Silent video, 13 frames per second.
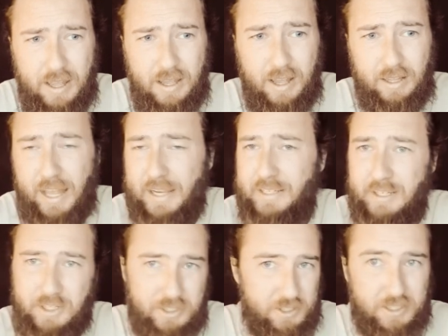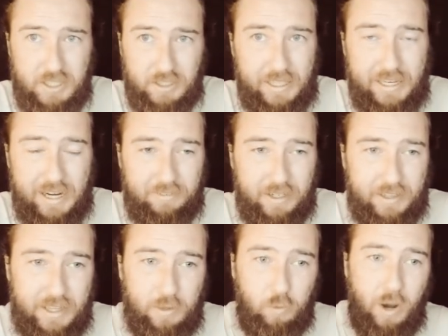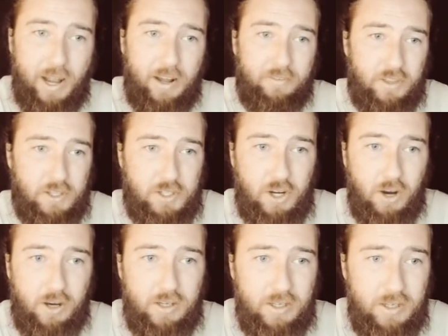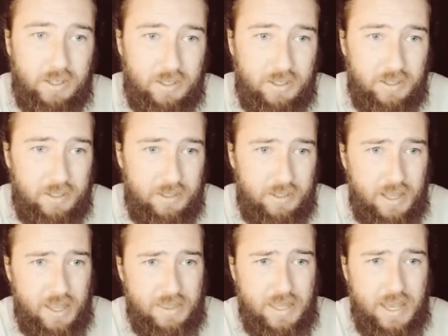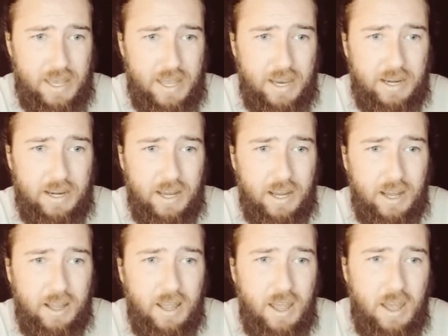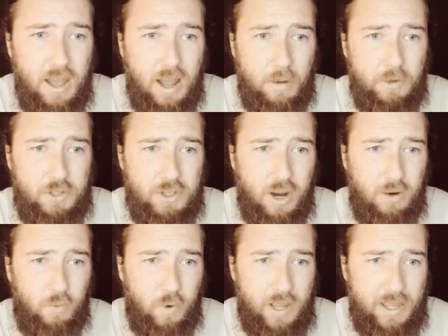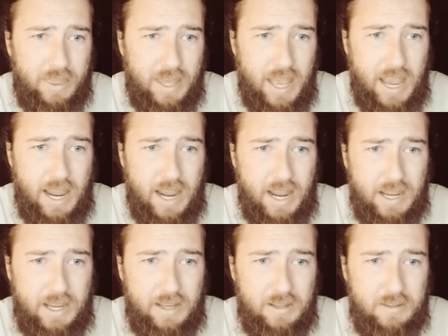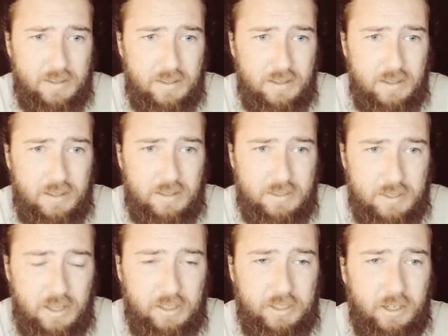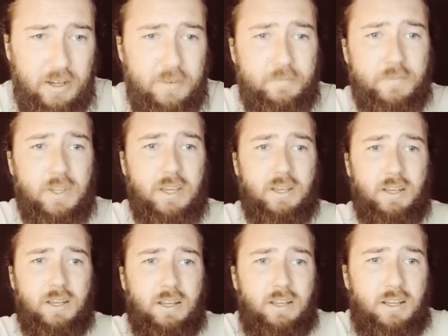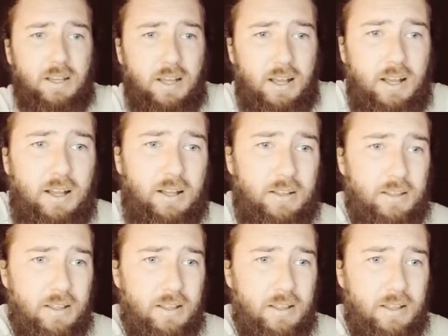like to just delete everything right off the start. And then I'm going to start with a cylinder. I